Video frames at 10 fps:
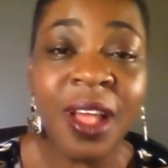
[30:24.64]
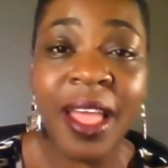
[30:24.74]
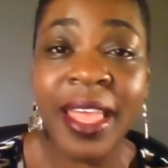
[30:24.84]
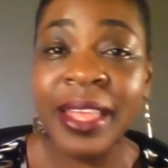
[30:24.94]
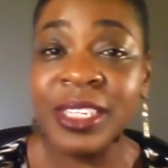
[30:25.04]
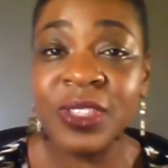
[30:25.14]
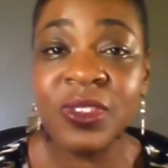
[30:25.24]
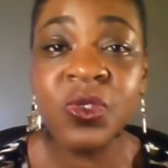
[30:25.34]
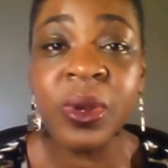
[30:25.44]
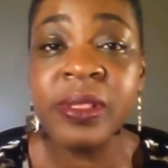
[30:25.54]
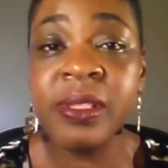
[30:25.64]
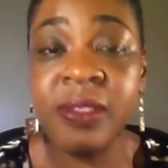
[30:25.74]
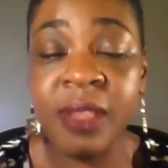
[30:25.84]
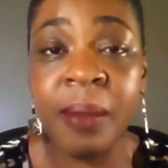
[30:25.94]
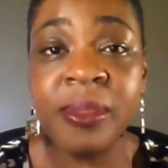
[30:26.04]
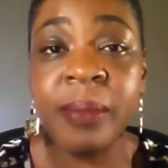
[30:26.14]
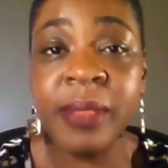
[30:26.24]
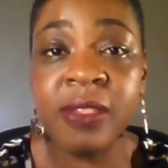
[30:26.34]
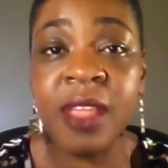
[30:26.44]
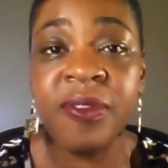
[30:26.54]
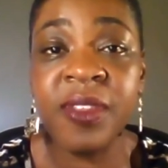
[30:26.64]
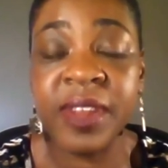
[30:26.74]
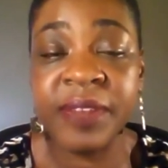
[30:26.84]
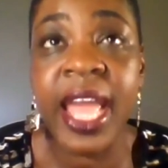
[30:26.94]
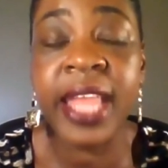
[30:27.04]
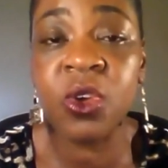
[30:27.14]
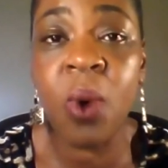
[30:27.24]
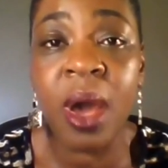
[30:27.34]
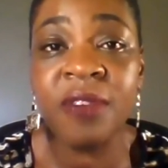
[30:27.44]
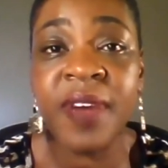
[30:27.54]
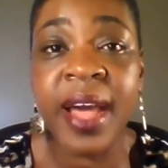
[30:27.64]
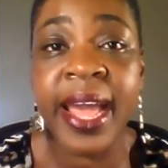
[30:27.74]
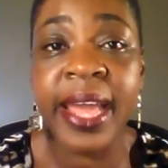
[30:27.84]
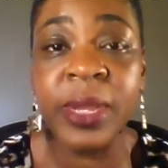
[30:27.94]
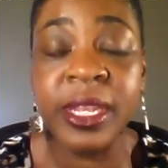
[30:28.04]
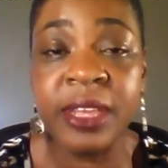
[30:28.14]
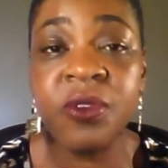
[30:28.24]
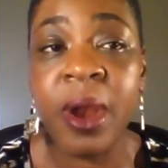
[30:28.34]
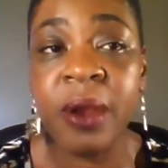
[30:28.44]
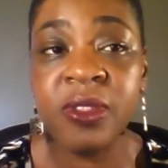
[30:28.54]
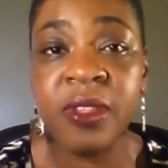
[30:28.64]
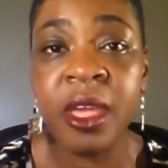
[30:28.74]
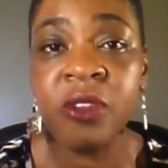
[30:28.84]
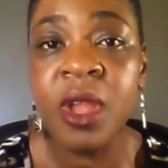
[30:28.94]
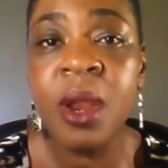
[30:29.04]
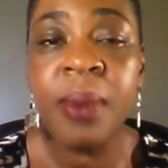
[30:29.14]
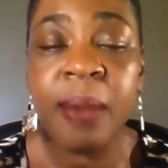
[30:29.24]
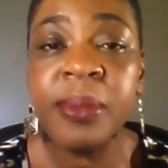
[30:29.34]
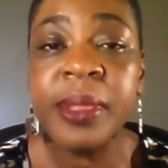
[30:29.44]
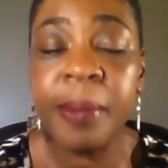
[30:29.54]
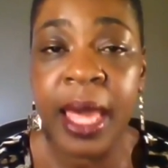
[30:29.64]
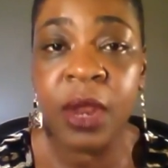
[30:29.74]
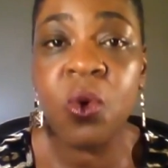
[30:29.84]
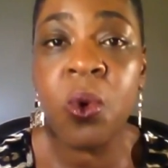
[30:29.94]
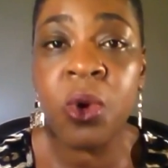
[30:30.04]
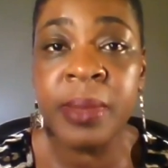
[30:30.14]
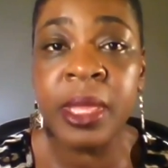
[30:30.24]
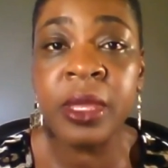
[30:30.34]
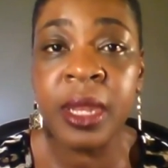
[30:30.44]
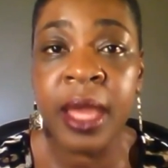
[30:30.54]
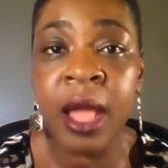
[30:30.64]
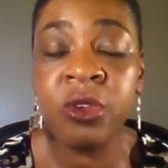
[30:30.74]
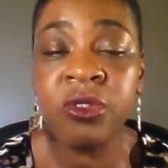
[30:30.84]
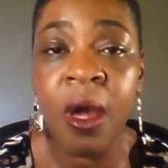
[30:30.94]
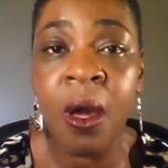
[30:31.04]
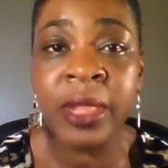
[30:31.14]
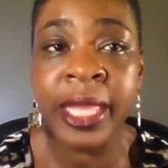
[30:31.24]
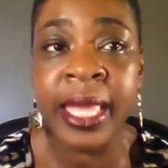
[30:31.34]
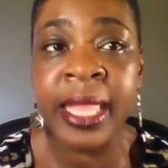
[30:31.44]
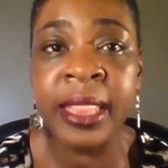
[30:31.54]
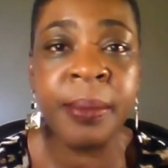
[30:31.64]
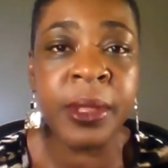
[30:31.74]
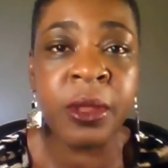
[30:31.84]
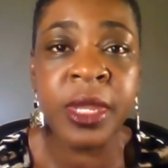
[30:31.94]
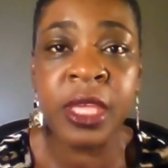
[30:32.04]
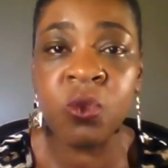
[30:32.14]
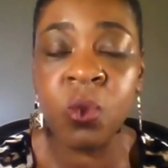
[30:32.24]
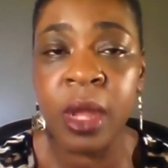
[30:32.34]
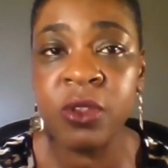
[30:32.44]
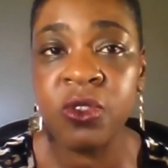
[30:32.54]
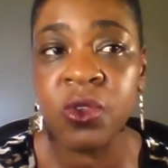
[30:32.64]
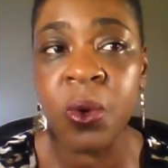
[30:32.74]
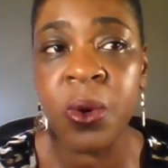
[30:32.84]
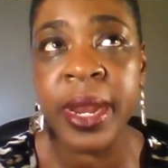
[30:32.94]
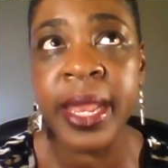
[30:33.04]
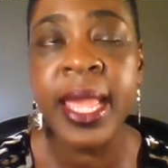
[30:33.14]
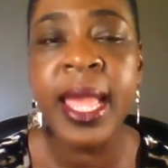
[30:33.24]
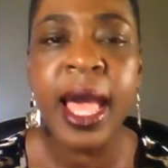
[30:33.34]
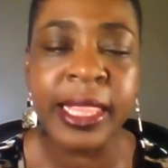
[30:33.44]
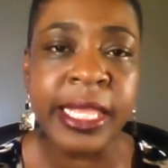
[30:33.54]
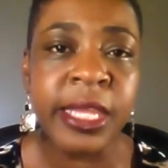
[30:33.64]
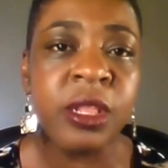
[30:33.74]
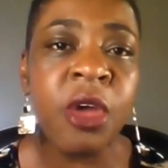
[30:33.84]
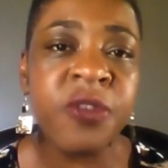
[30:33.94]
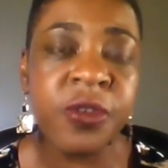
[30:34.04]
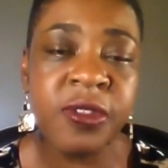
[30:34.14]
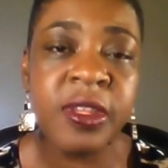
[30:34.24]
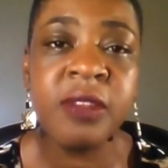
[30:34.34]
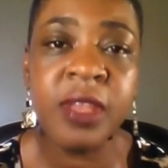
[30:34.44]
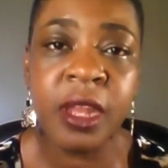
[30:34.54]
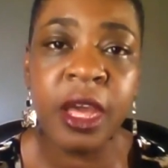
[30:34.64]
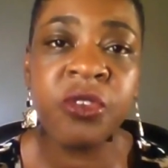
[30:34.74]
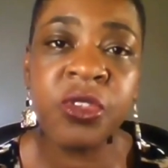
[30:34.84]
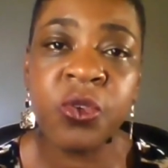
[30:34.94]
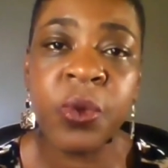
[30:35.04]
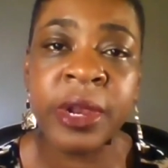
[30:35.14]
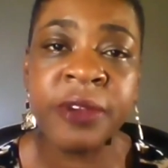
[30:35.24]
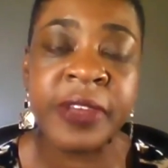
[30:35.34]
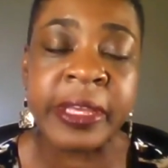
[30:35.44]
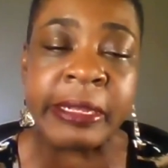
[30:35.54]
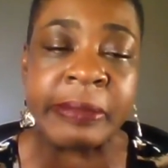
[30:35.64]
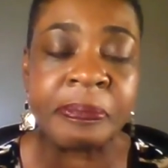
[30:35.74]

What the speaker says: and just sort of some of the stuff that if I had to quantify it, we did for ourselves, probably about $250,000 all in. The building is one story, a little over 1,600 square feet.